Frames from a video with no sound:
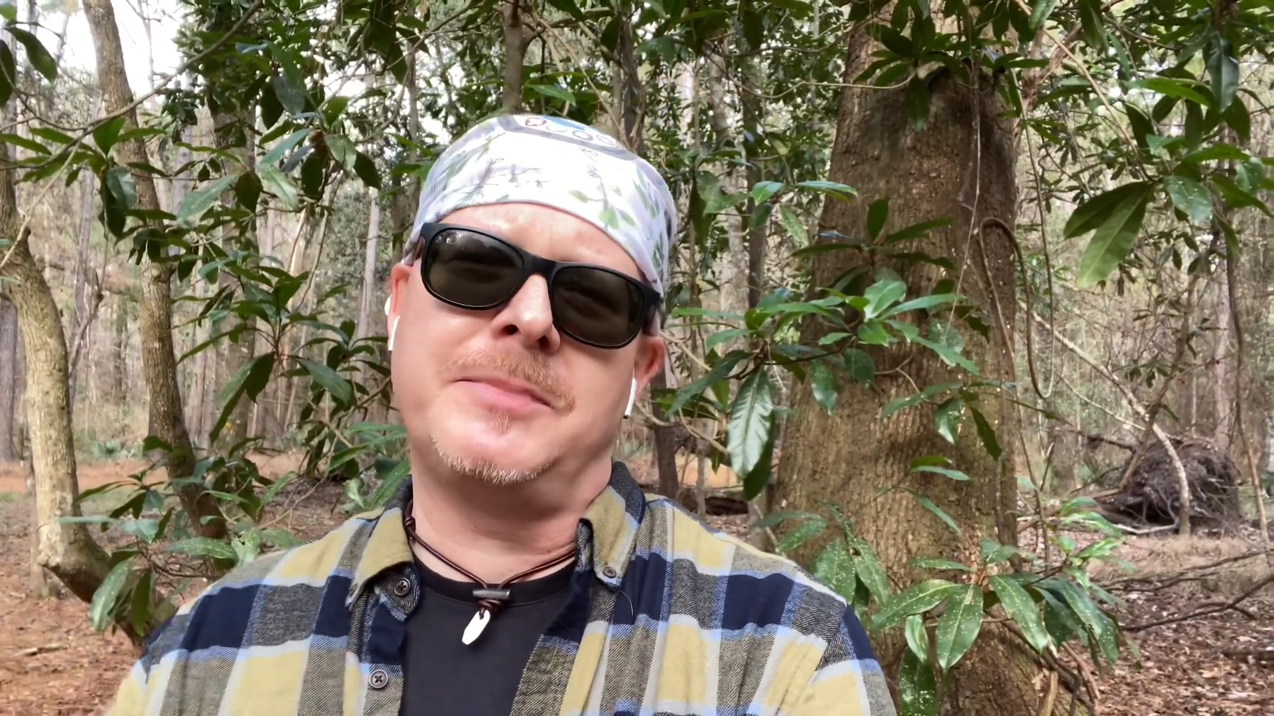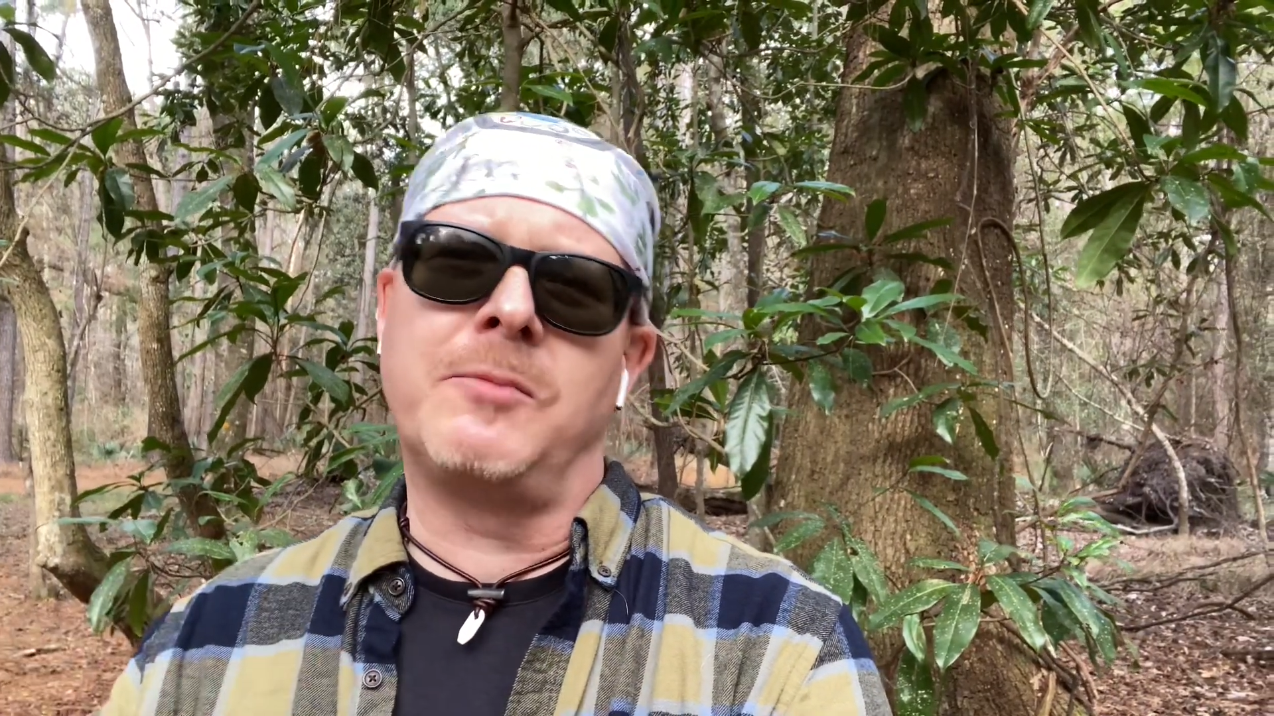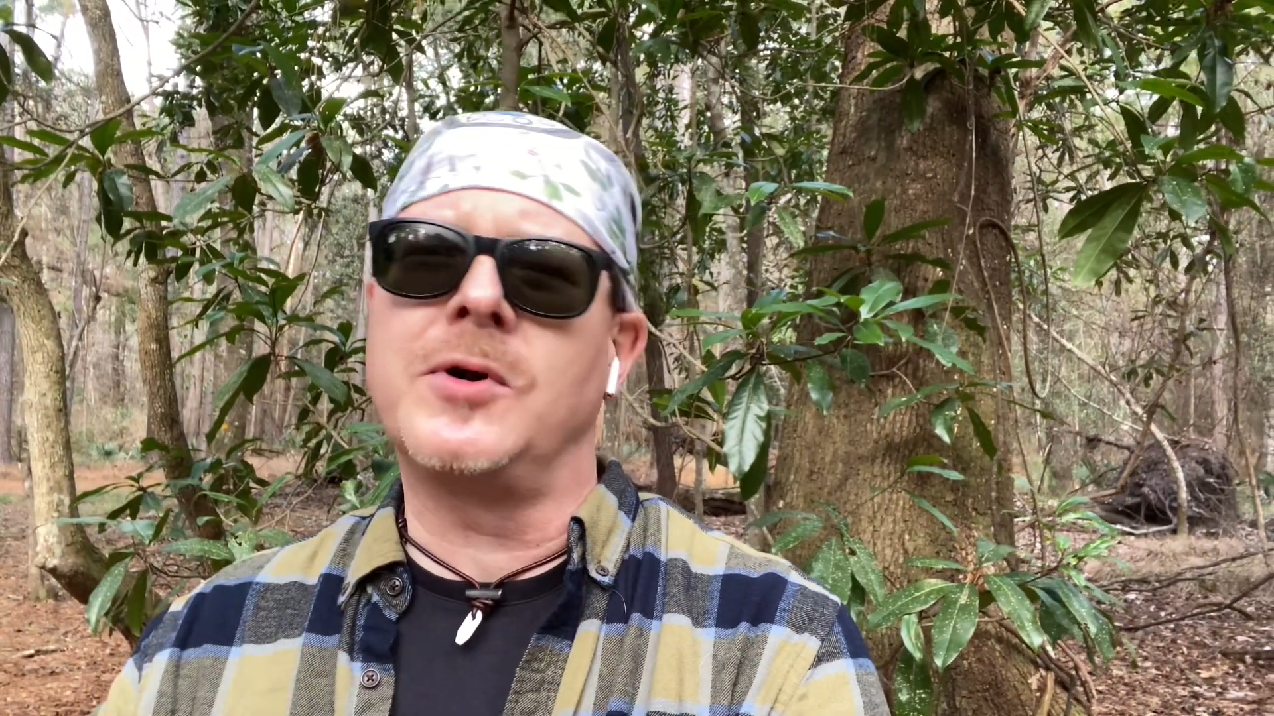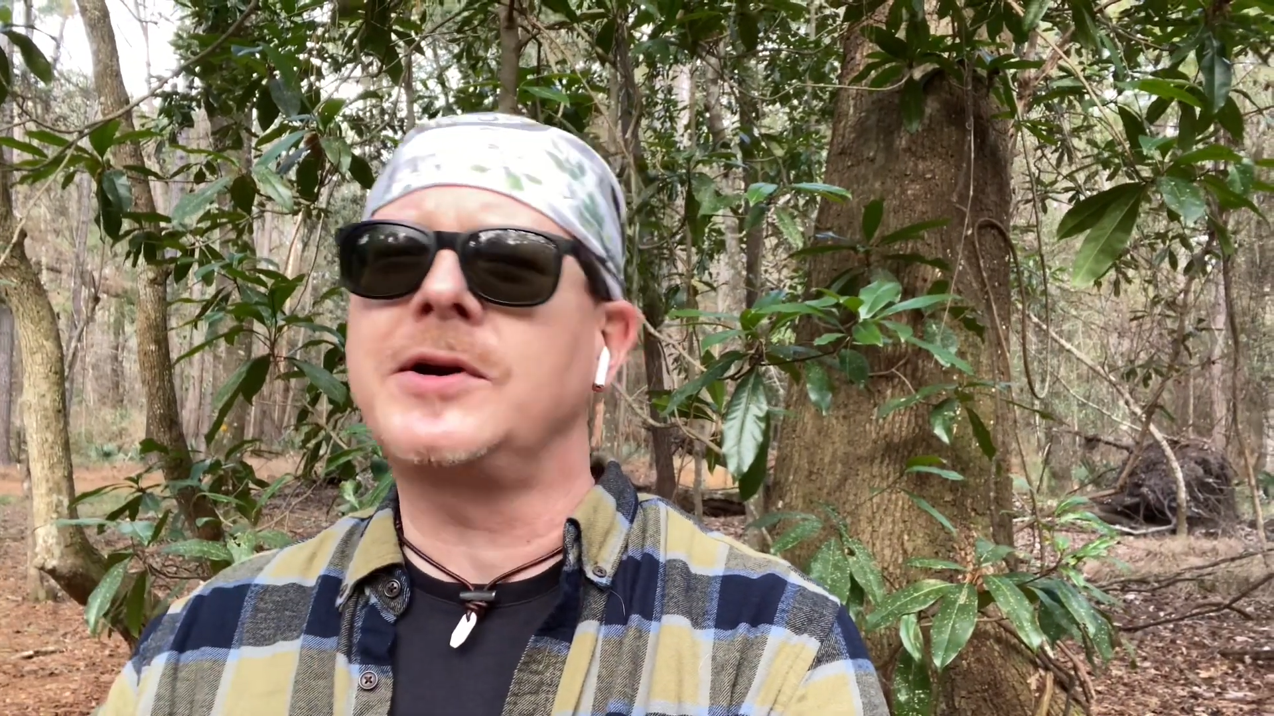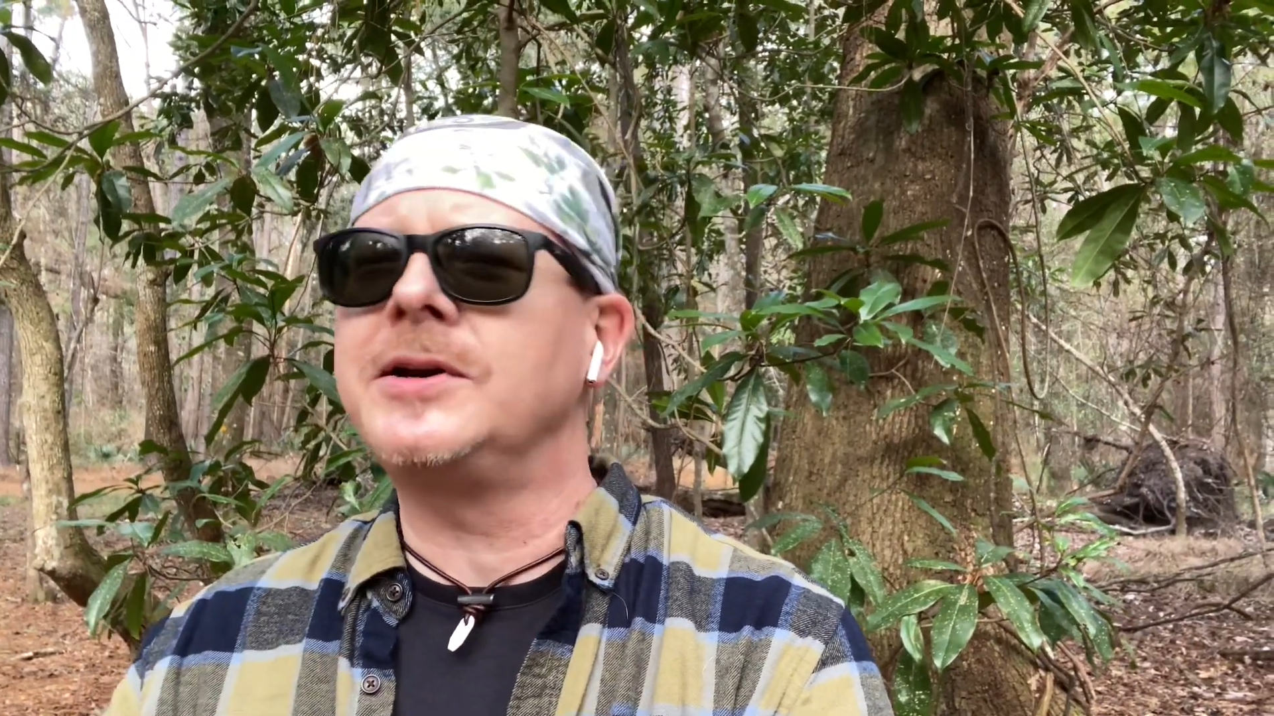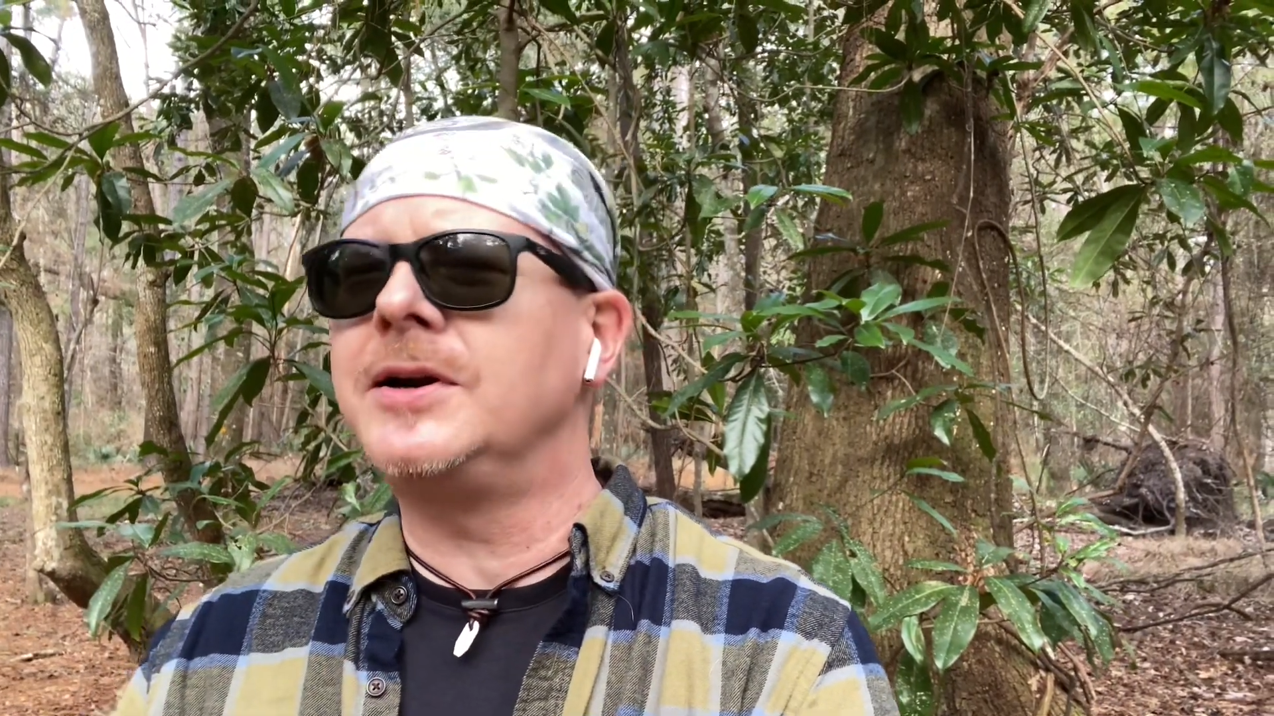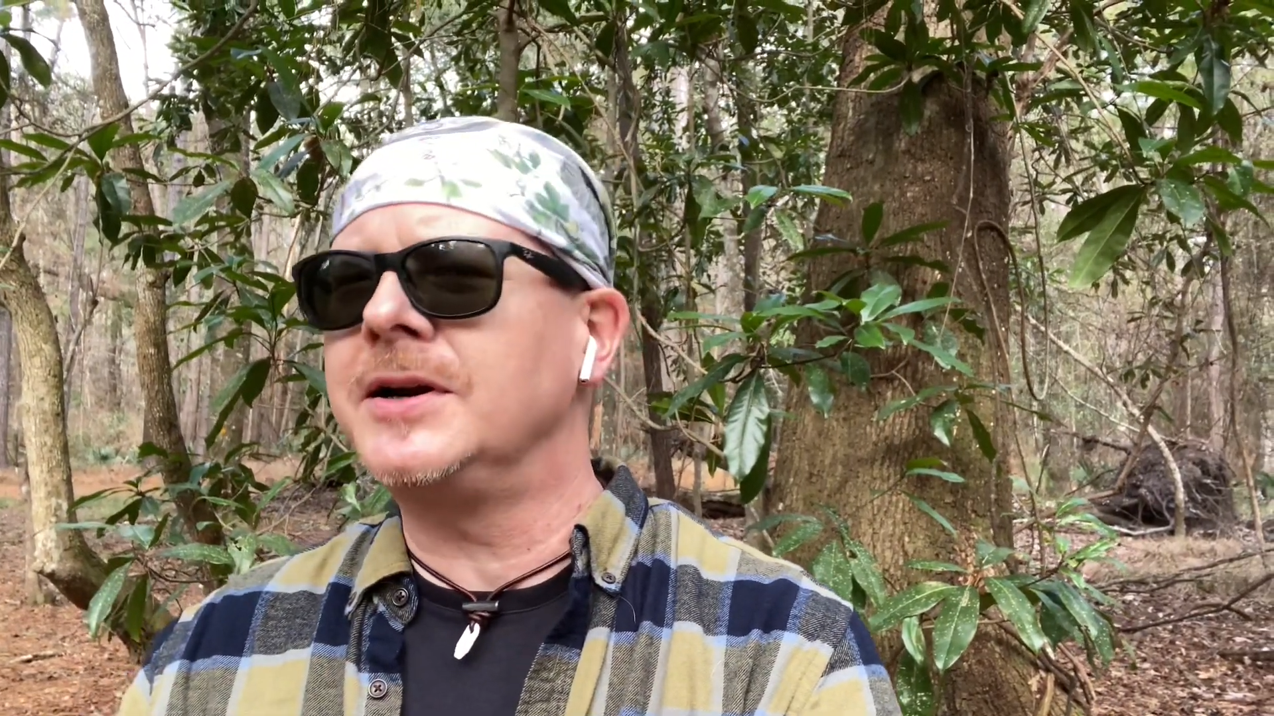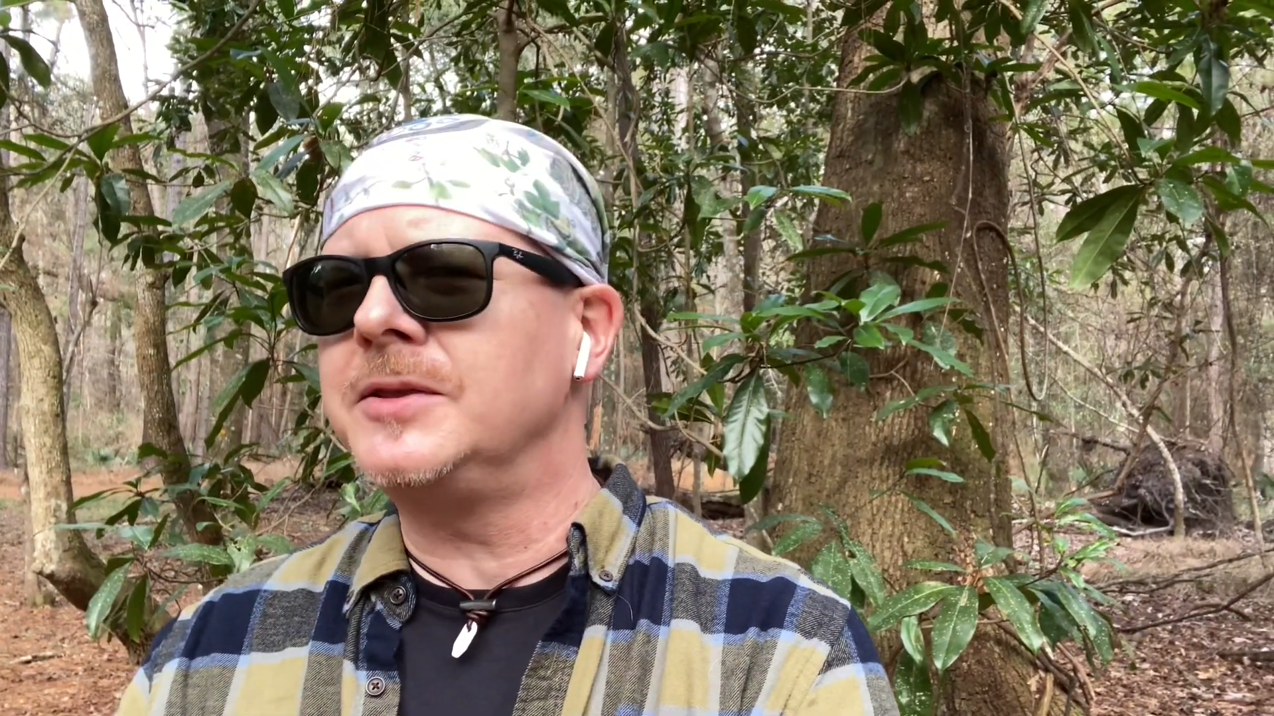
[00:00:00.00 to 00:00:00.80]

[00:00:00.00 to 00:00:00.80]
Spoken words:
been working on